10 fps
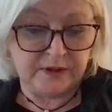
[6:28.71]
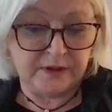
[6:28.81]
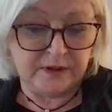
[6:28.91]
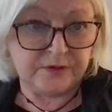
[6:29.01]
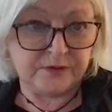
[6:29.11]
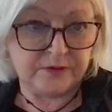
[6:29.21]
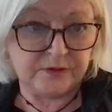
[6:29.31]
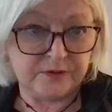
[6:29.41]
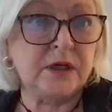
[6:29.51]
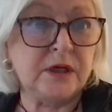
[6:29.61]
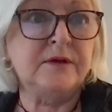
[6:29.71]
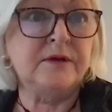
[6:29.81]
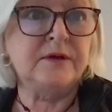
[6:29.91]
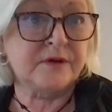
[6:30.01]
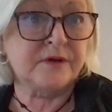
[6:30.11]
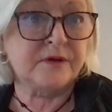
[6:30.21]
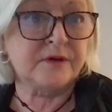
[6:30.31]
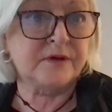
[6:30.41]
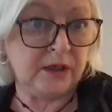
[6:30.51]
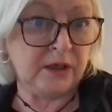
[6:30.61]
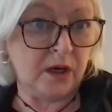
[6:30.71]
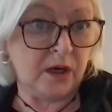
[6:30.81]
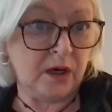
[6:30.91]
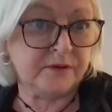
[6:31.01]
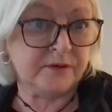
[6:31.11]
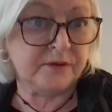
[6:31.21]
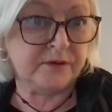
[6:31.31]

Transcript: in the spreadsheet that says operating costs.